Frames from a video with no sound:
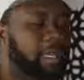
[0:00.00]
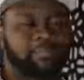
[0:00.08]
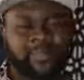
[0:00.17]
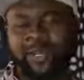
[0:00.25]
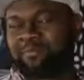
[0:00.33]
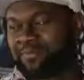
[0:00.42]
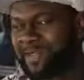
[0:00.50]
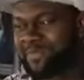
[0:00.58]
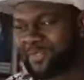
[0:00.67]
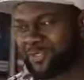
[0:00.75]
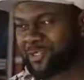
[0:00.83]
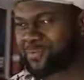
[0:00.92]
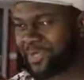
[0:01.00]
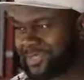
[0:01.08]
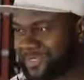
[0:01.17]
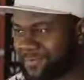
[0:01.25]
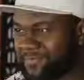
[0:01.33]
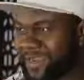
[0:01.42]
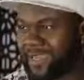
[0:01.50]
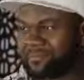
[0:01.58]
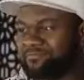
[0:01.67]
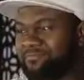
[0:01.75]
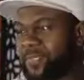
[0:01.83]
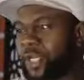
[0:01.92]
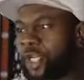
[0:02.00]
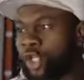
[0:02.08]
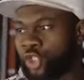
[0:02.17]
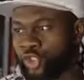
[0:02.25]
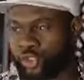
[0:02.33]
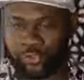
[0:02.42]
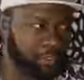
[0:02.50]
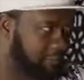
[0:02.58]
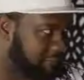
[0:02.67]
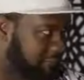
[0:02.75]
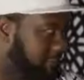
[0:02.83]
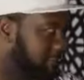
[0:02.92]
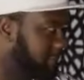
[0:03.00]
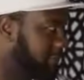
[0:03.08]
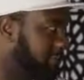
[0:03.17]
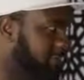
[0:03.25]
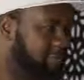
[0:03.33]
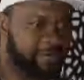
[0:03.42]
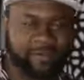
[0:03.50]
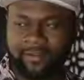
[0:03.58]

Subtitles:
Let me introduce myself. I am Jude of Paul.